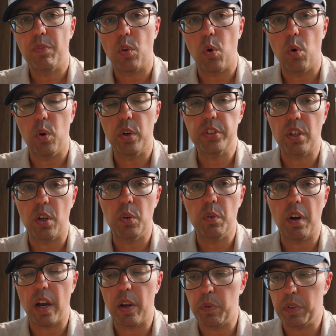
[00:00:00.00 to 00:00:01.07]

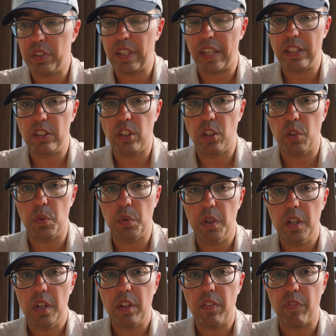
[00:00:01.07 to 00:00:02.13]
Also, I would say to you
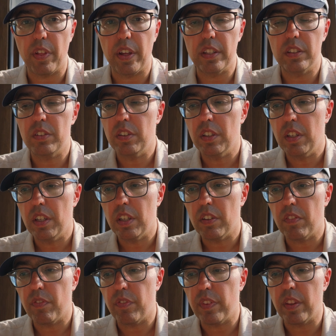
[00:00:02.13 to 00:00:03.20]
that
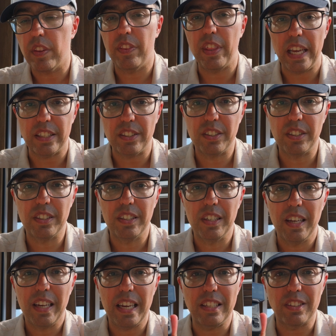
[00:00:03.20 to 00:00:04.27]
this
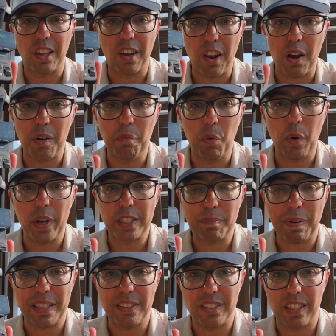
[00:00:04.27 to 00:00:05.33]
is a lot more
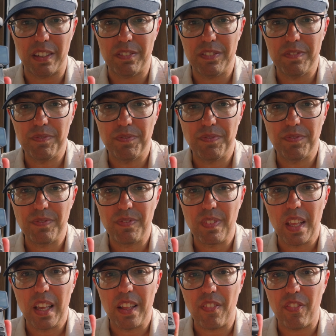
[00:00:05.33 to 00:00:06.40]
expensive.
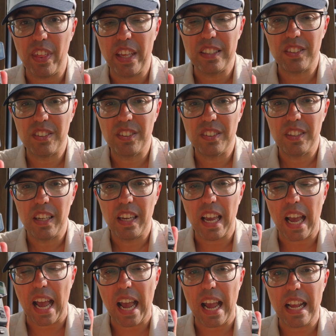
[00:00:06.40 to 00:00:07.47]
This
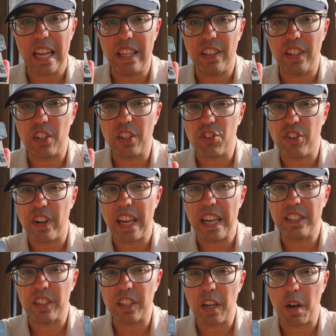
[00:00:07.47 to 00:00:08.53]
in the
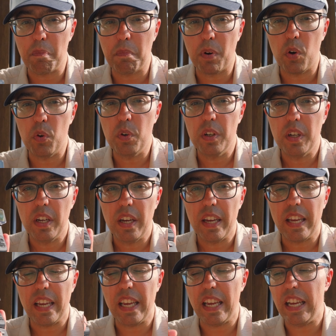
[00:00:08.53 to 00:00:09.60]
creator combo
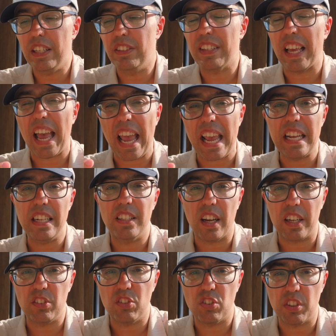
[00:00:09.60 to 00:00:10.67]
is
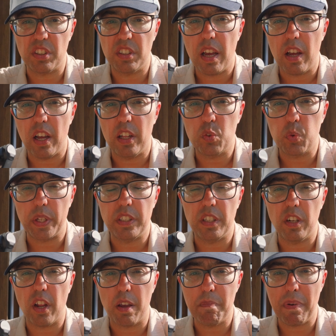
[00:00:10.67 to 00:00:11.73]

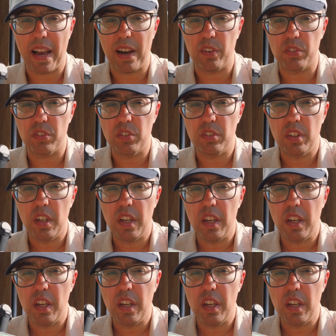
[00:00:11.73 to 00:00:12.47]
£829.